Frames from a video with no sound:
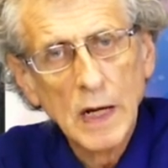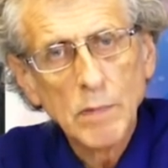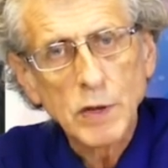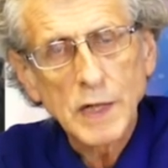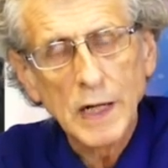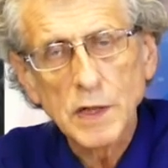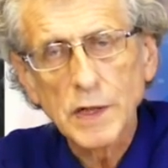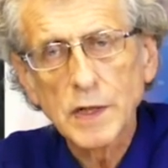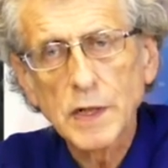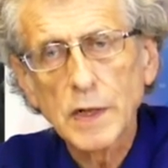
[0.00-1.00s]
pretended
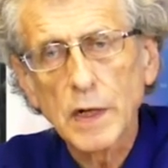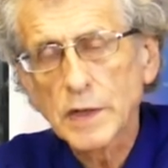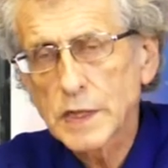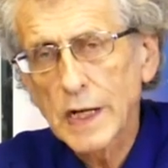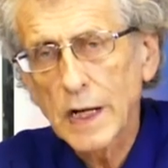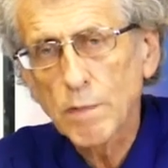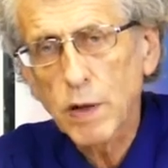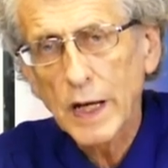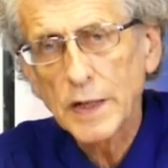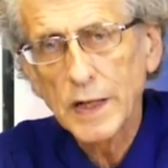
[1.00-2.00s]
they didn't understand
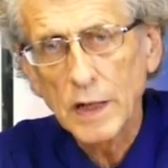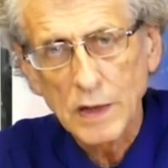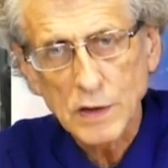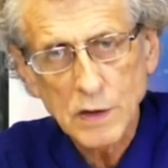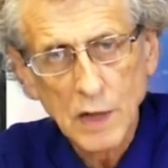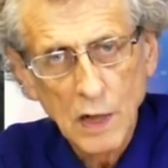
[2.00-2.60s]
plain English,